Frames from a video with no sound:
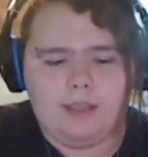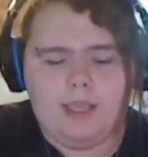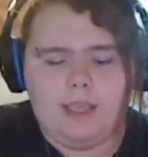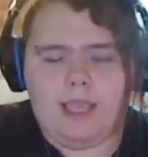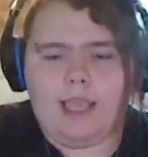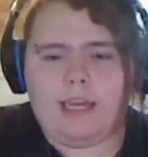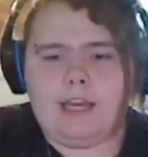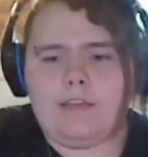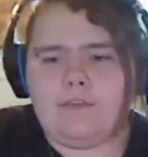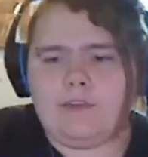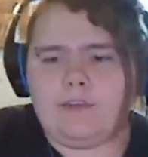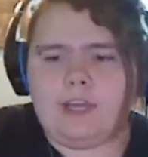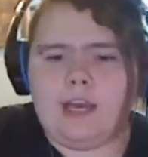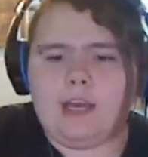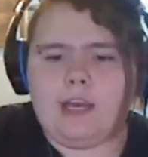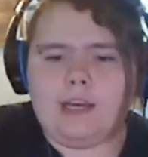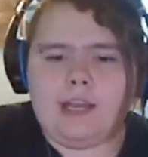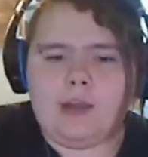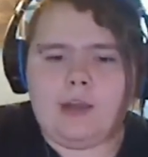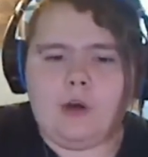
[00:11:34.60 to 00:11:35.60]
And if
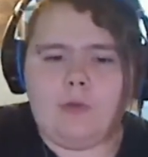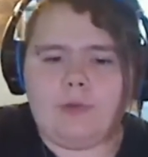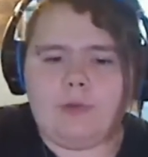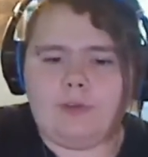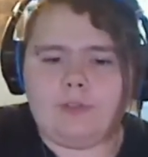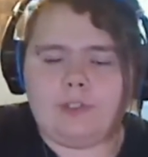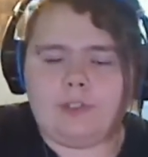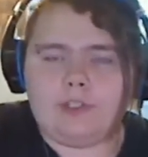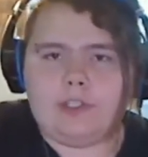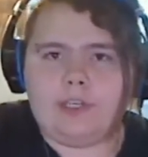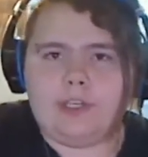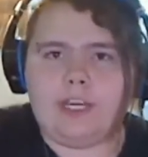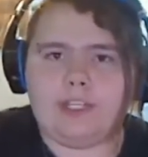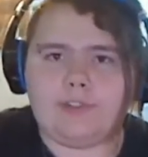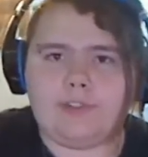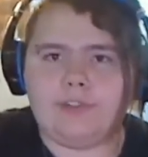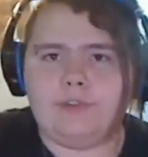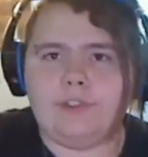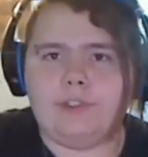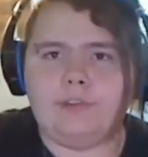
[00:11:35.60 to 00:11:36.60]
not, I hope it was just a
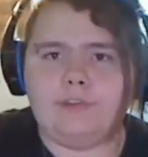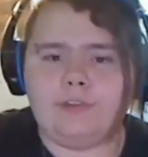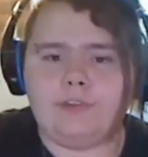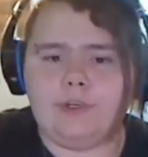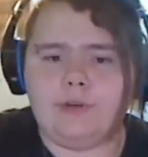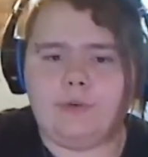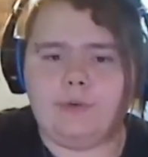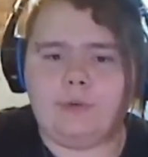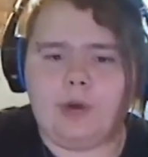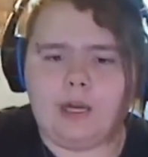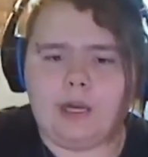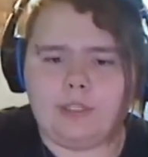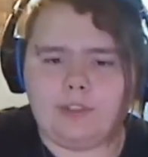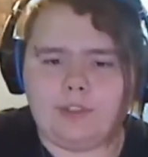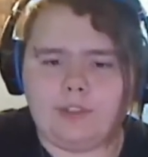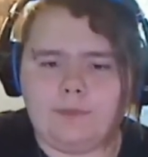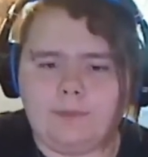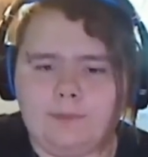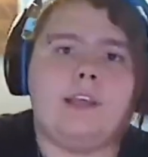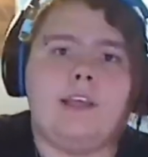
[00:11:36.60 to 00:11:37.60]
nice review for you to
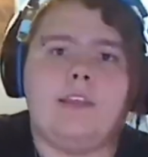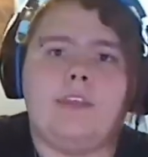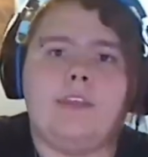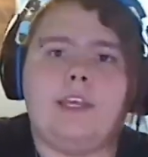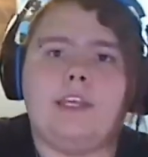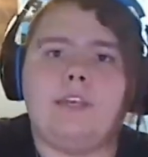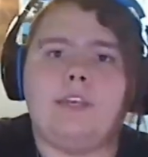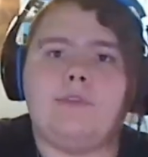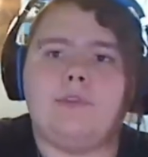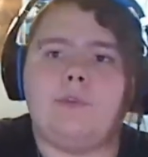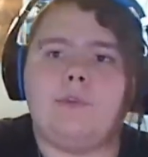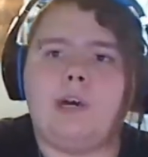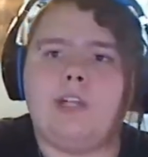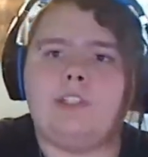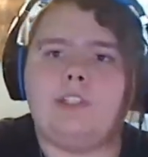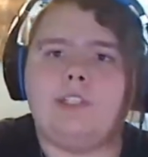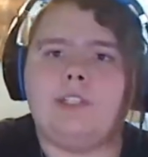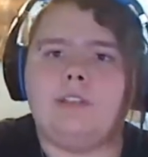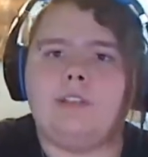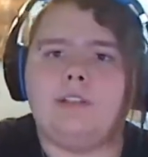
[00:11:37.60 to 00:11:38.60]
watch. Thank you for
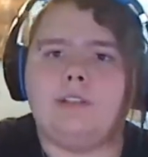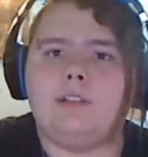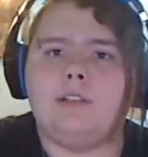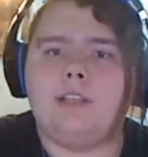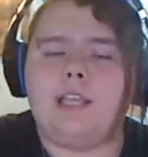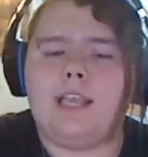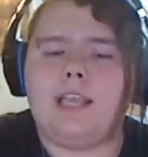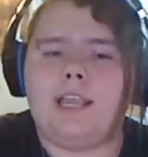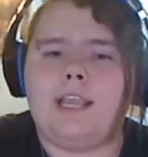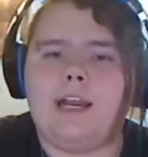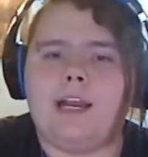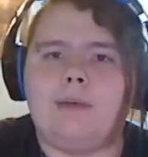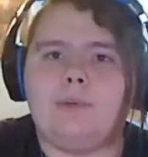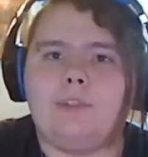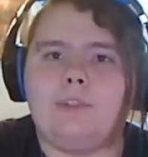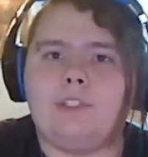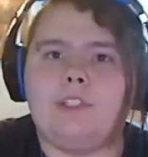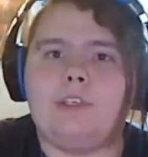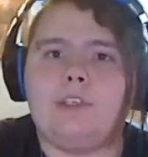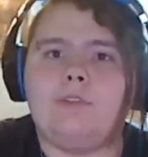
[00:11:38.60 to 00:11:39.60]
watching, and I will
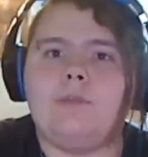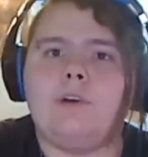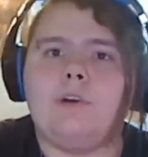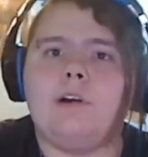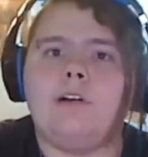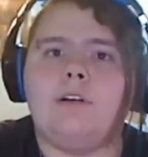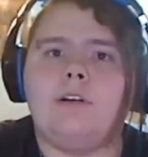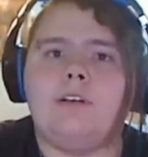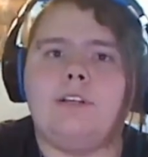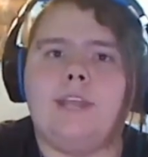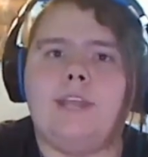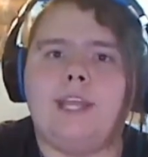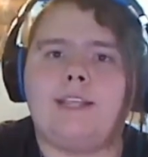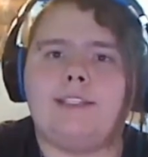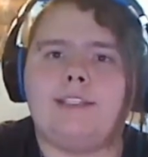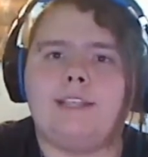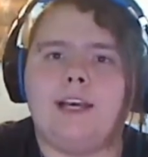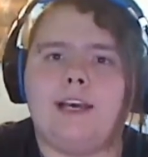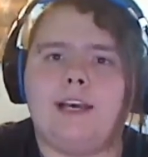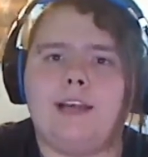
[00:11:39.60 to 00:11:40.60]
see you all
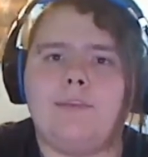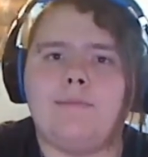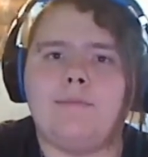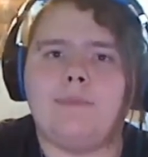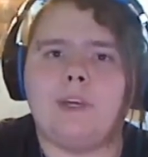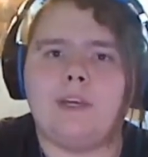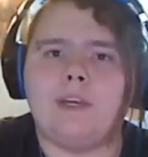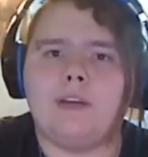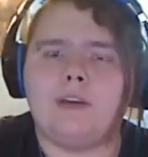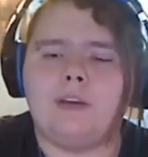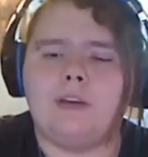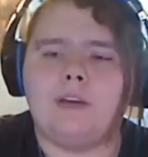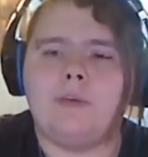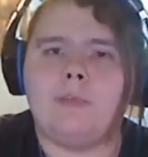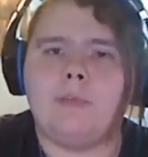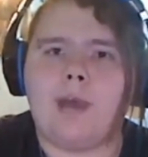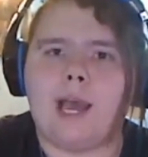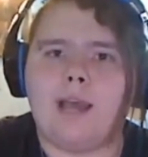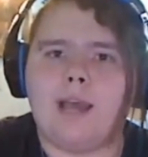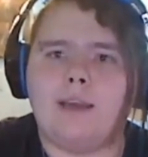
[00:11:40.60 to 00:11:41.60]
next time.
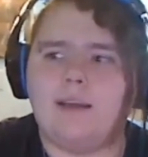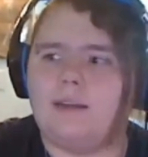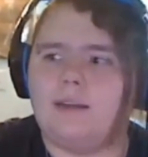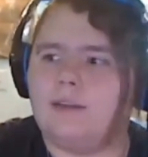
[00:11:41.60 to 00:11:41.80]
Goodbye.